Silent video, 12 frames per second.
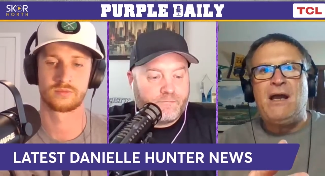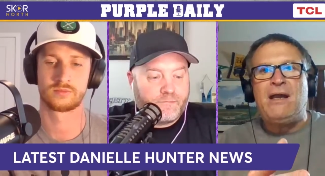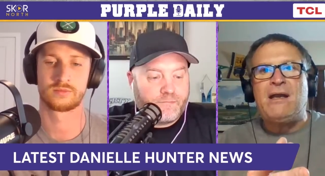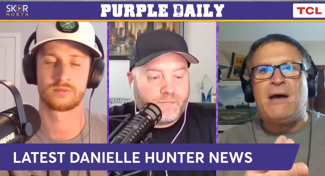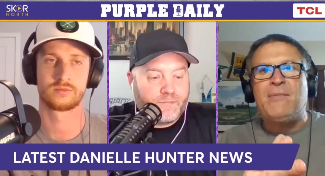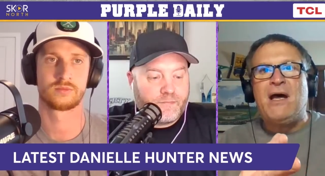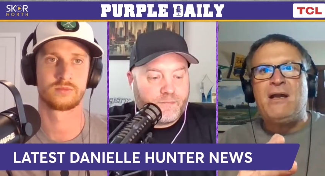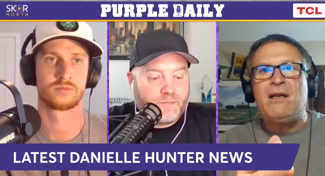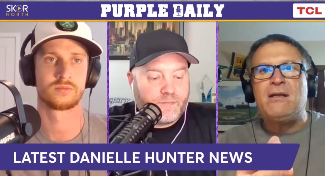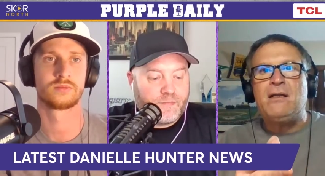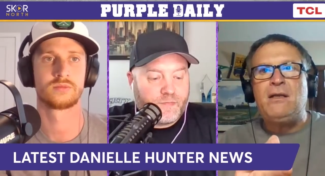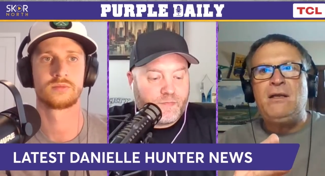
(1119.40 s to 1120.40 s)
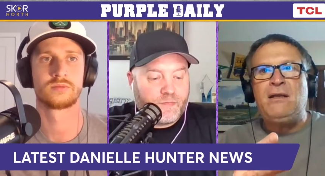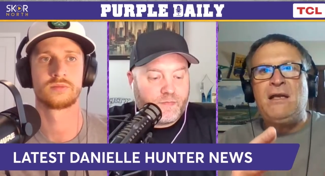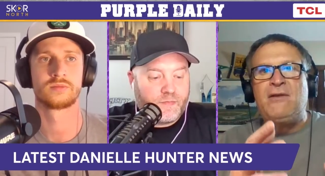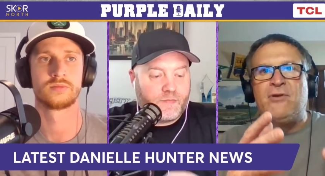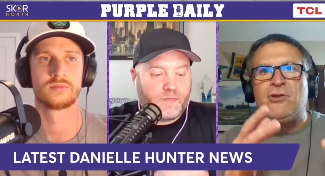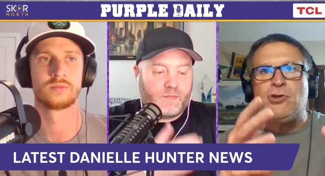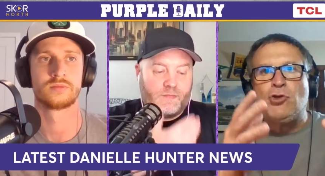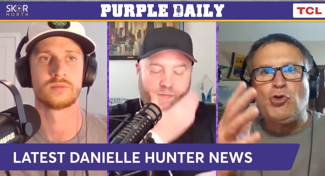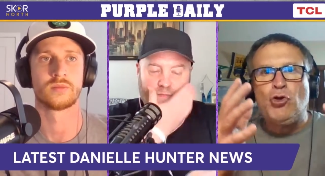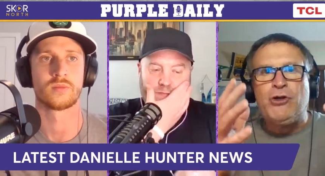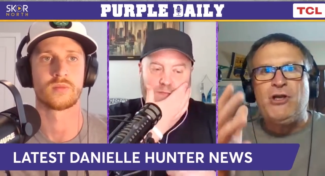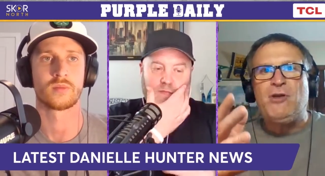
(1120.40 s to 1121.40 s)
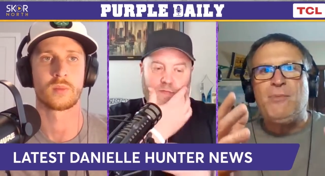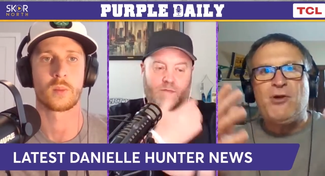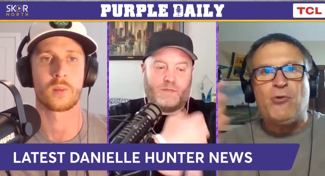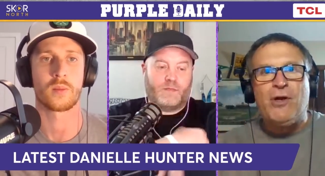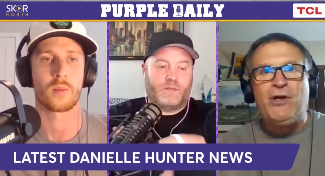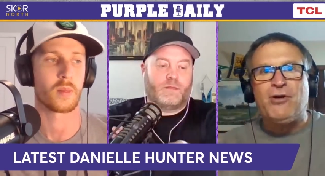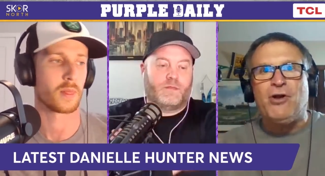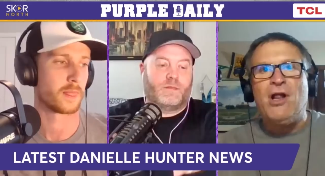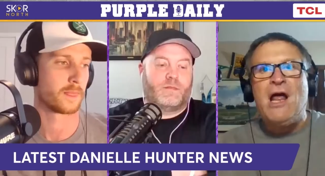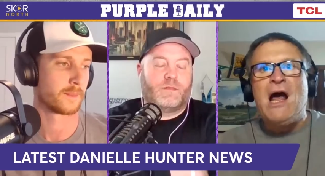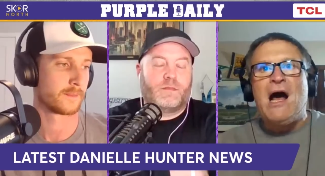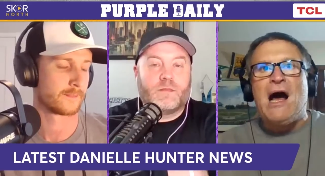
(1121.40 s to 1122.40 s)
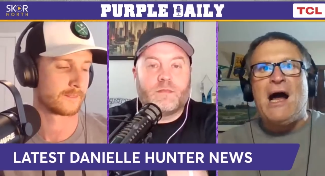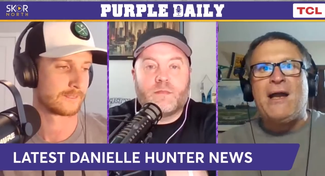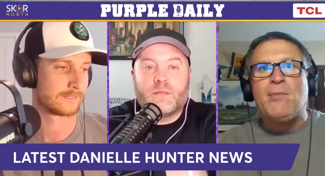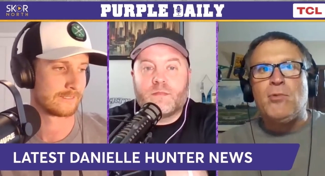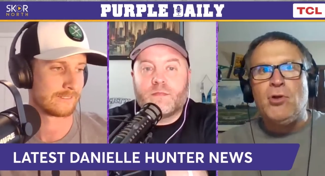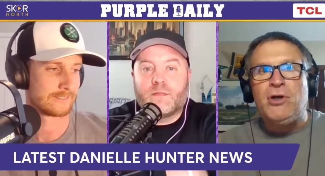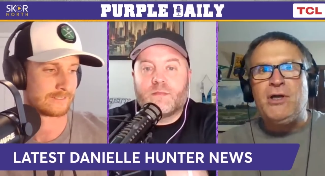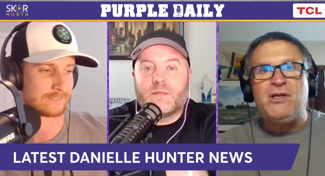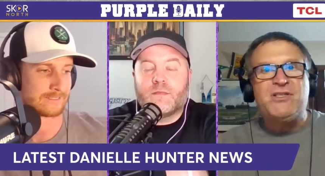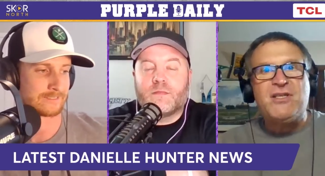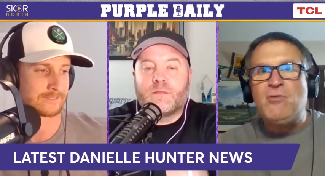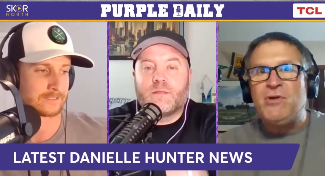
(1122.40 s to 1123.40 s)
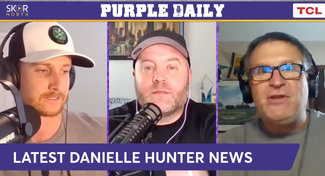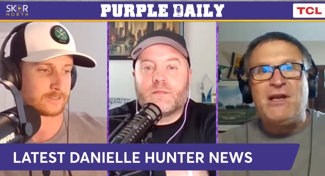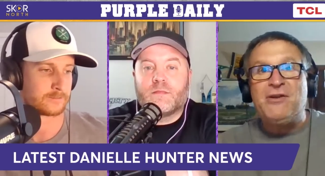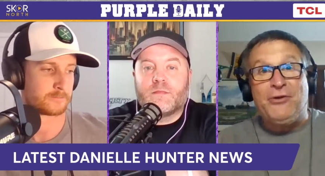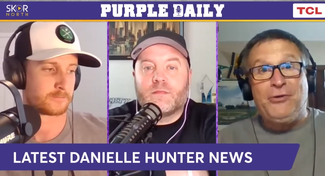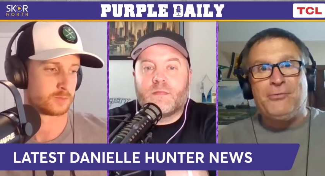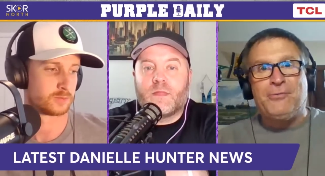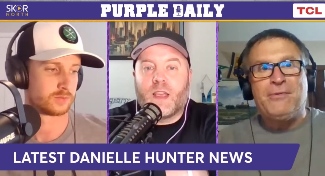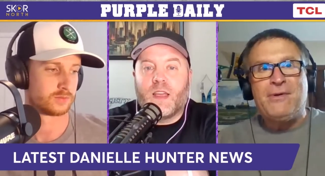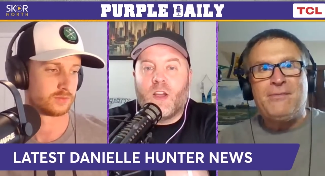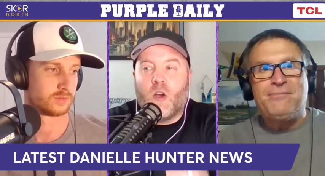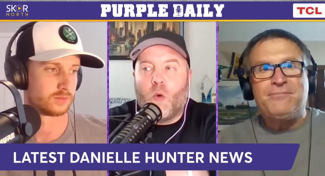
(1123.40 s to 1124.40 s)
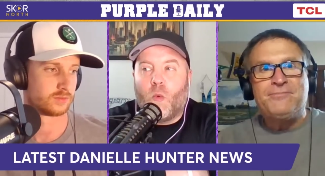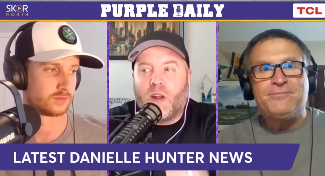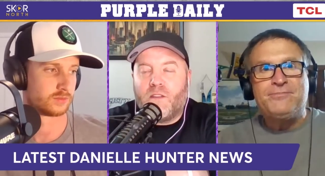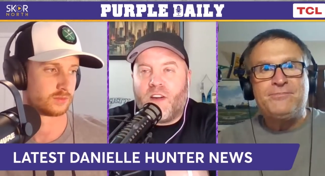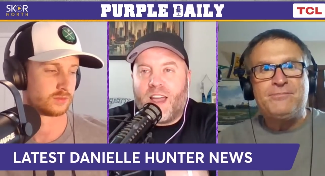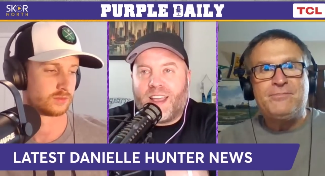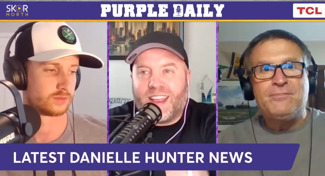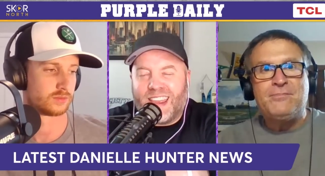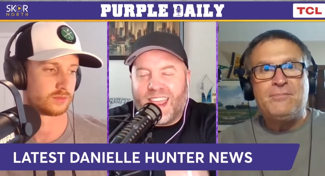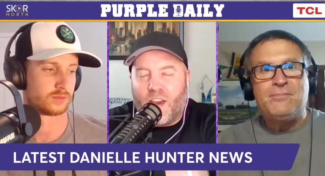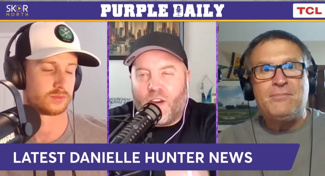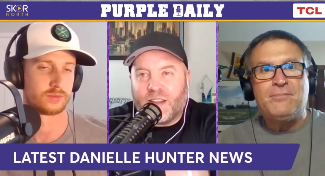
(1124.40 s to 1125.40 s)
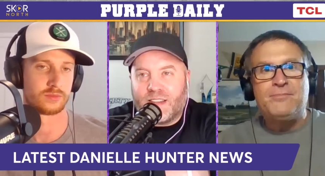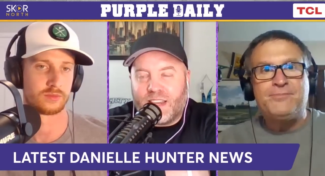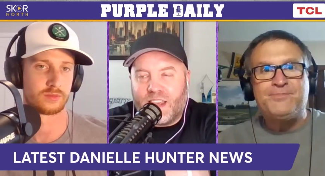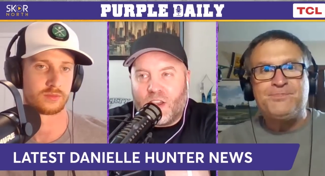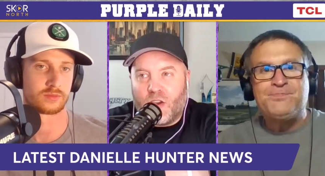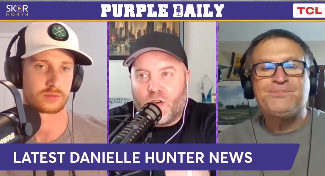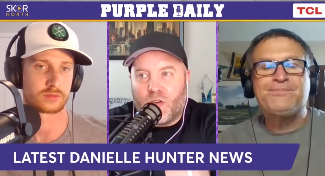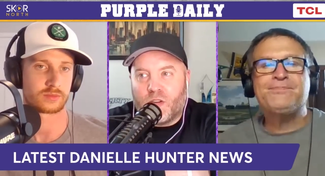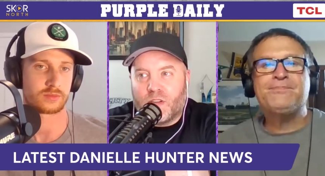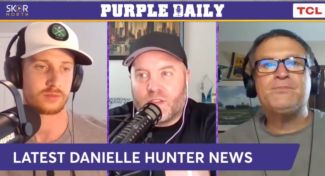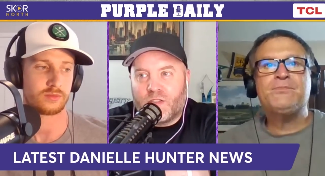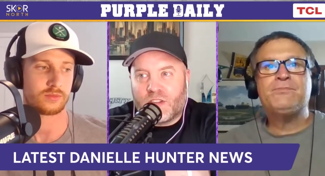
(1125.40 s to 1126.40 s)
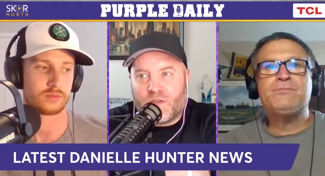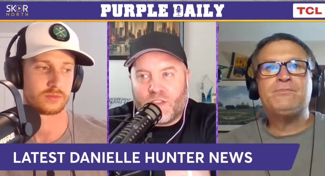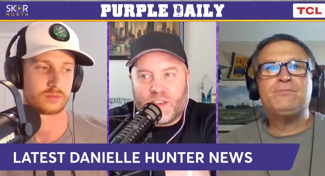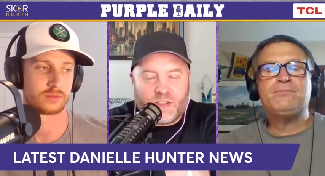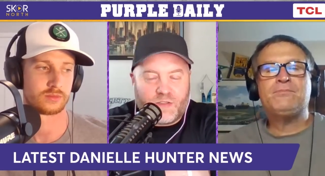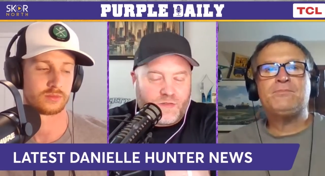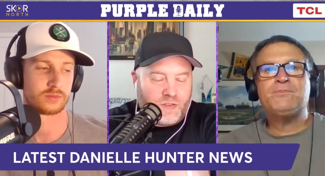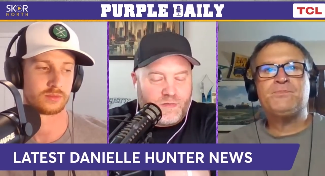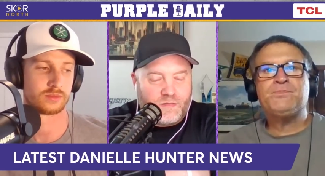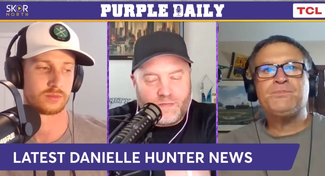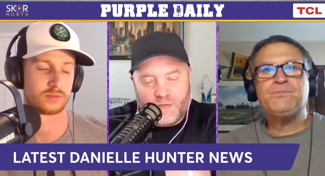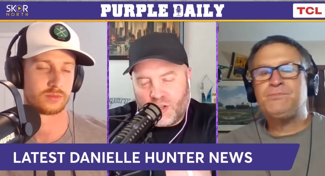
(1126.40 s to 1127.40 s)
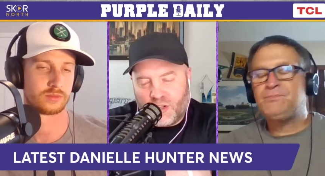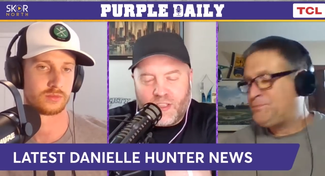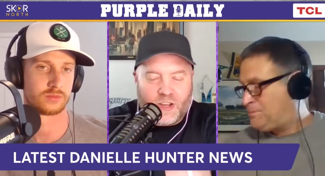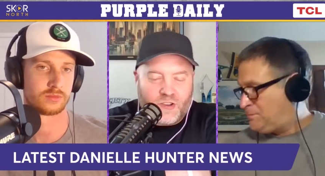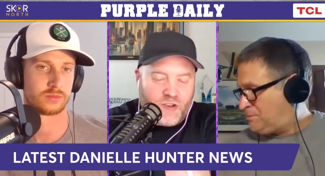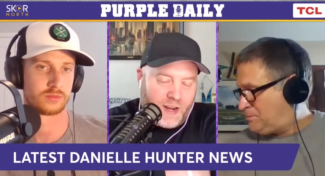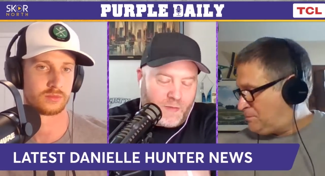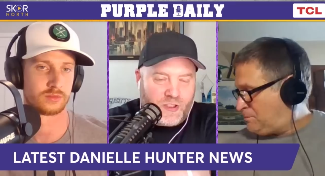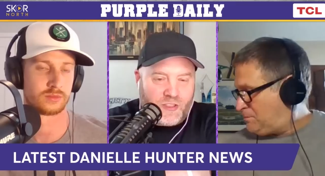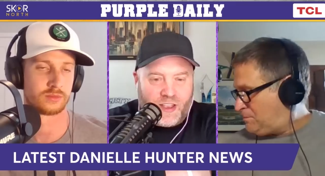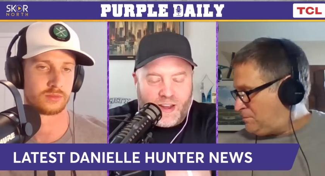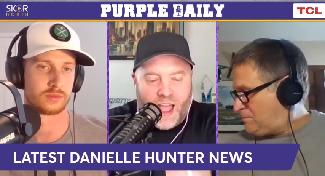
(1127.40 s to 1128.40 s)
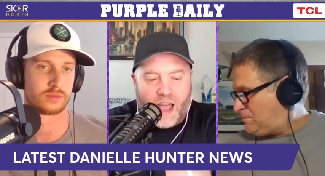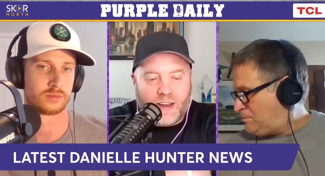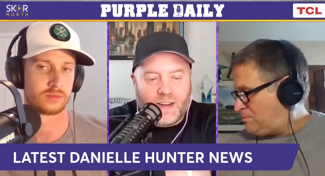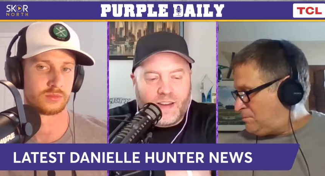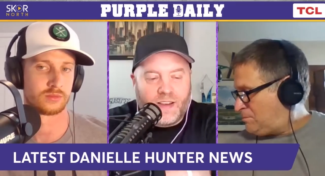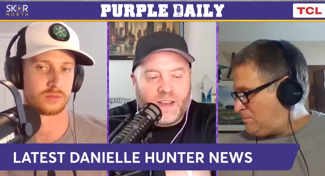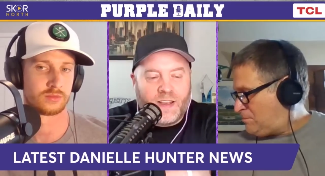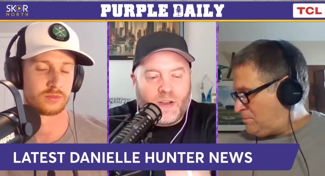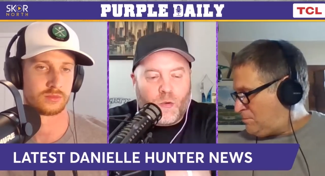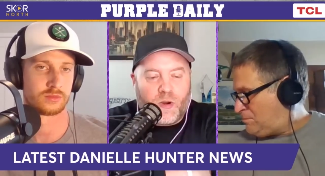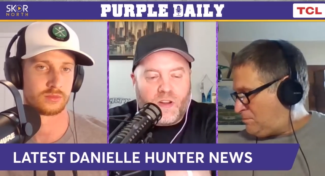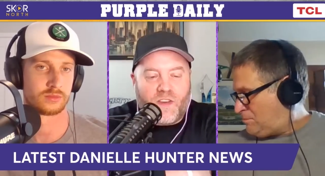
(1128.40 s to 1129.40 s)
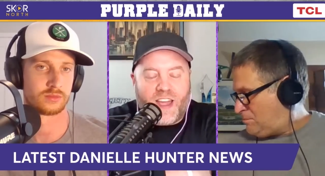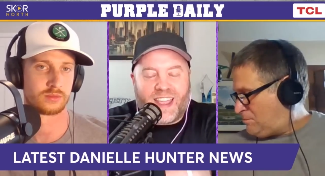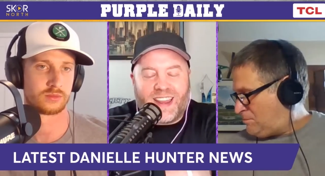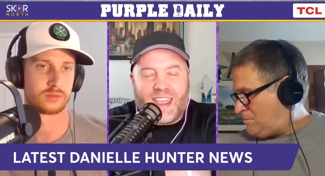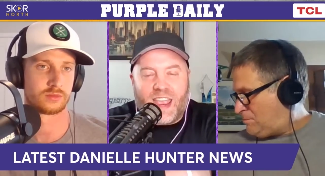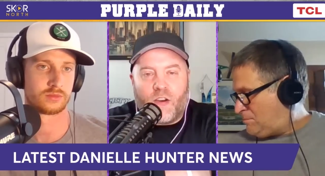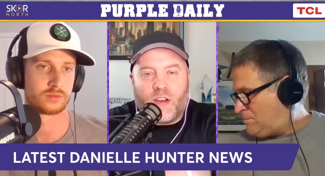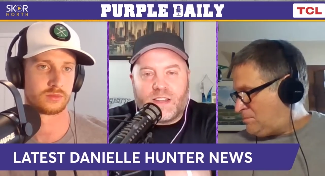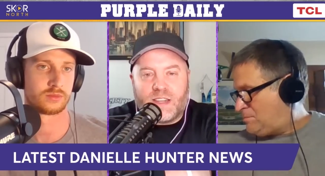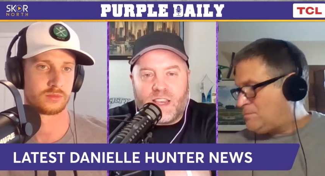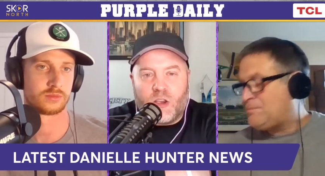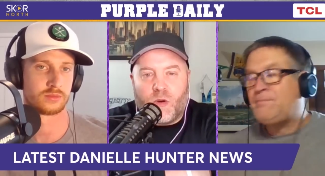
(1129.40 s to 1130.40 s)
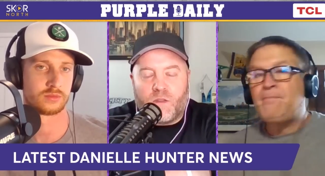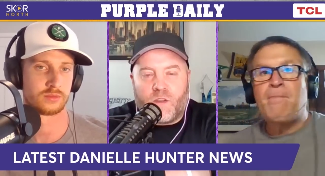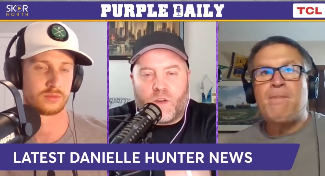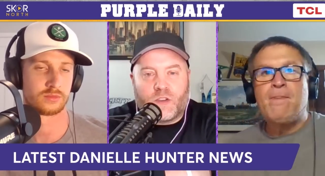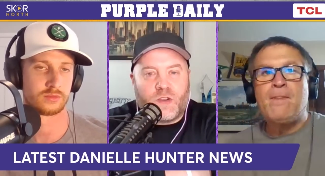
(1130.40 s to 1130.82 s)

Speaker 1: and I'm not even looking to be critical. I am looking to see what they do. What if I
Speaker 2: could guarantee you, just for this, should they trade him, should they not? What if I could guarantee you a first